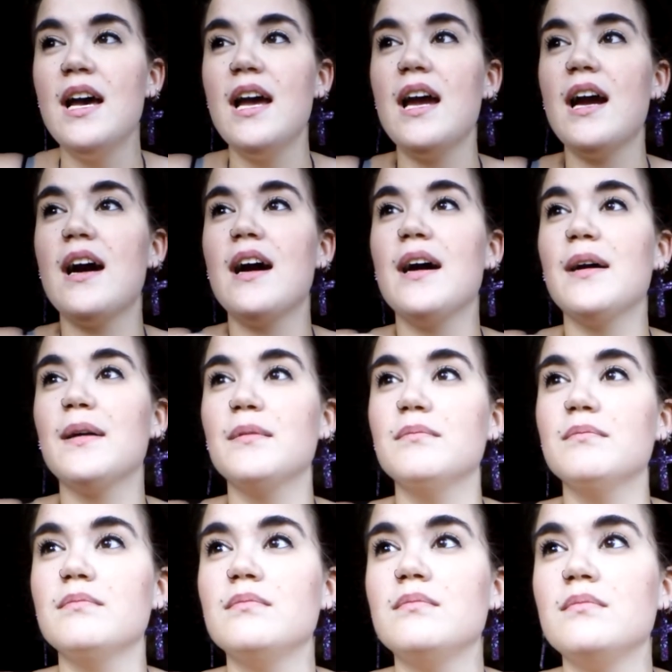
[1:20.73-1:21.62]

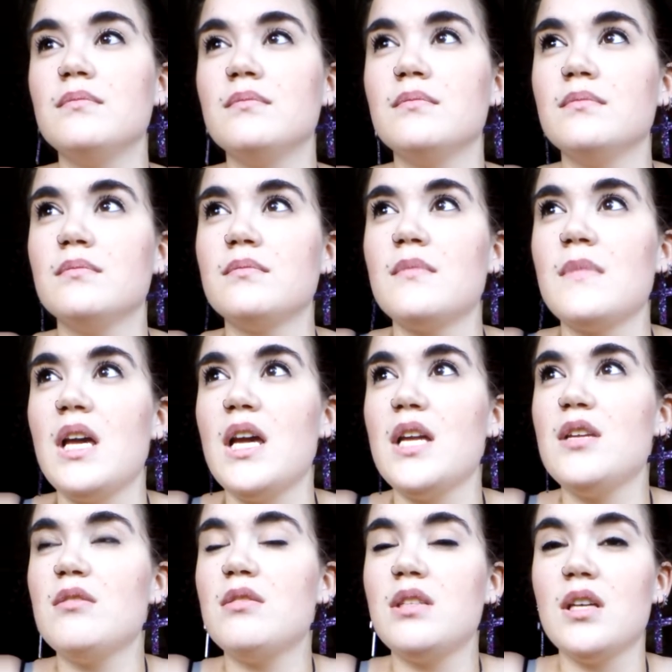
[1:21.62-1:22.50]
And
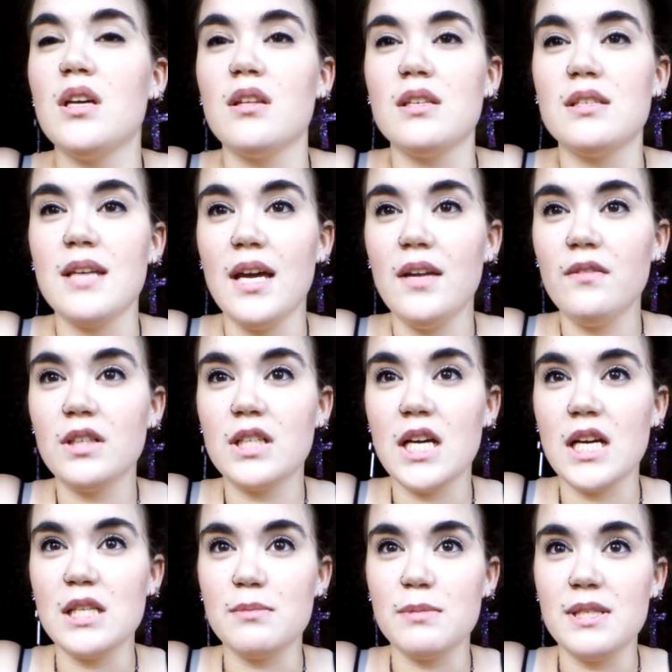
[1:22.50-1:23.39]
you see all these
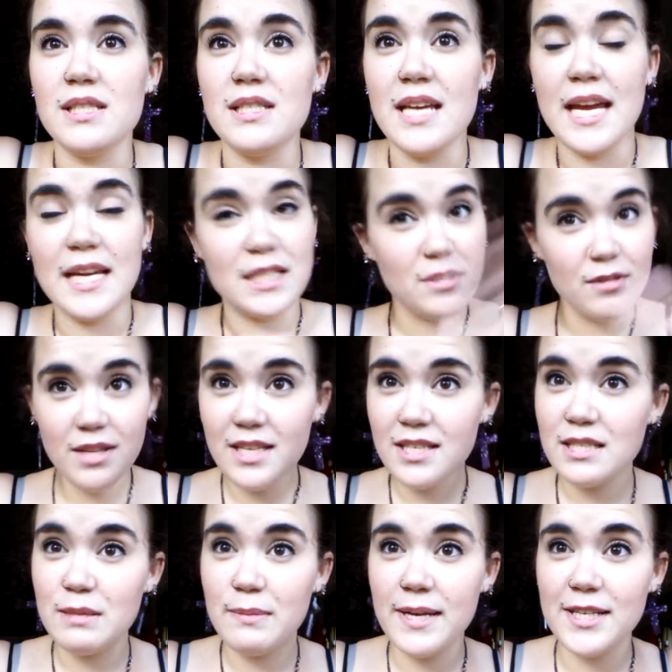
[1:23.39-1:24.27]
advertisements saying, do this
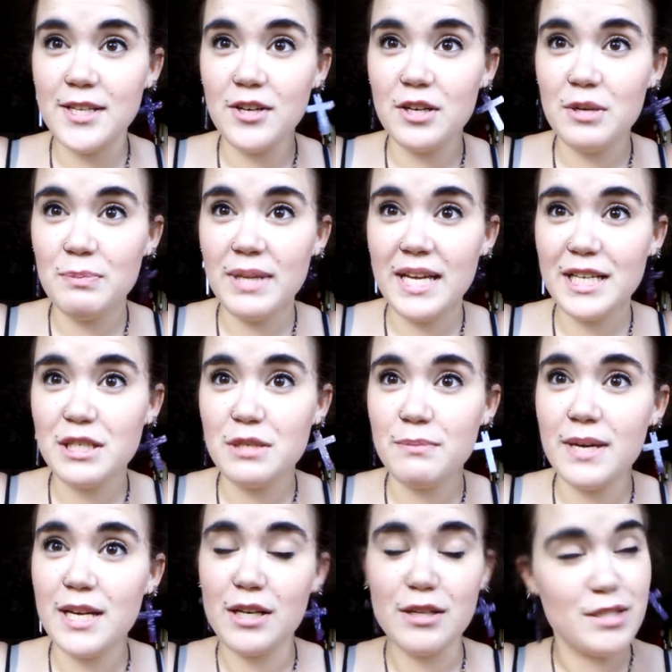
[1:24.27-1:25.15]
to make your complexion
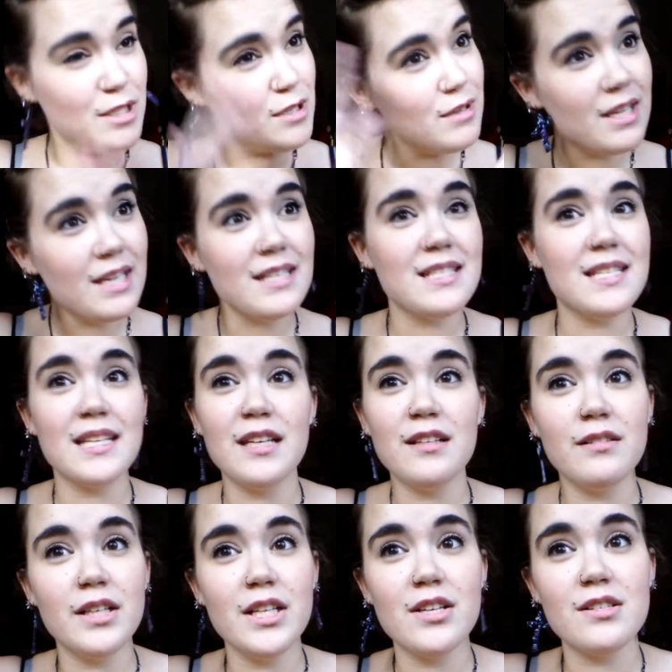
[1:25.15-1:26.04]
better, do this to get
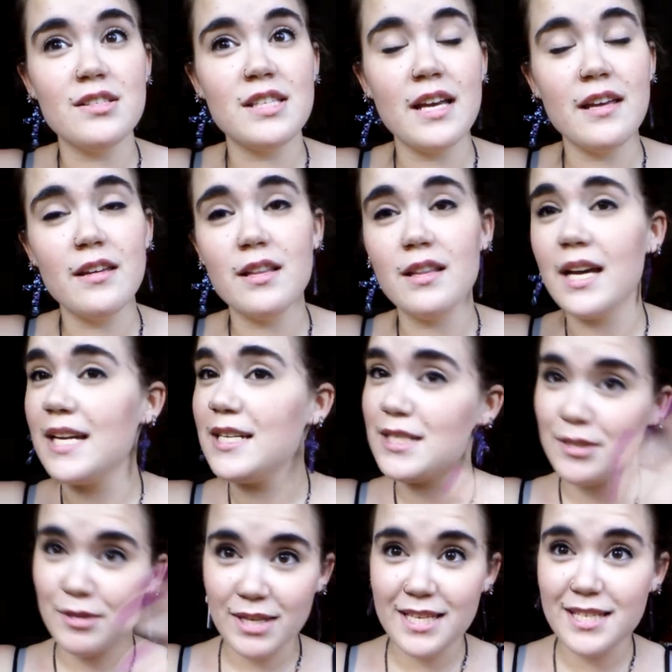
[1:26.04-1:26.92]
rid of your cellulite,
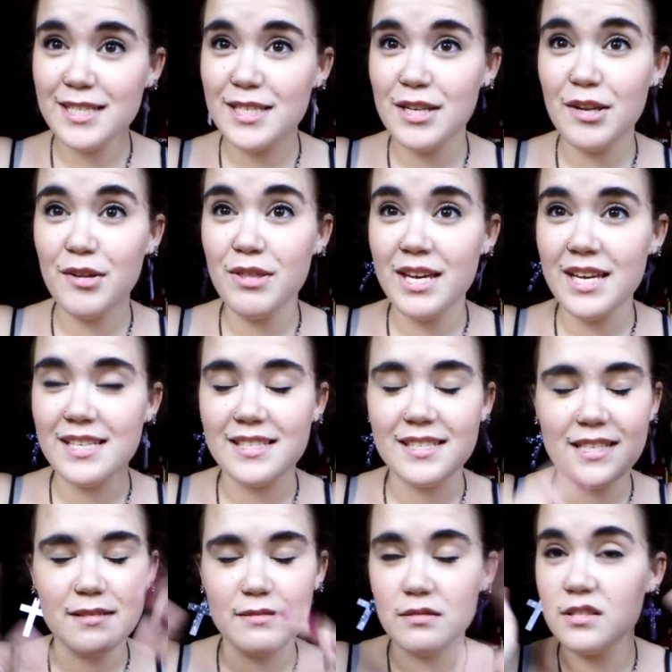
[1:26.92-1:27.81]
do this to do this,
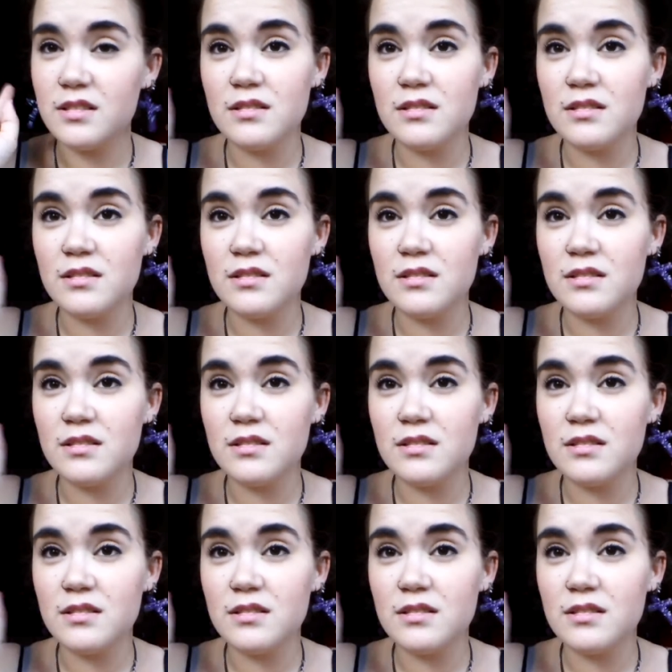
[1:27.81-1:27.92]
and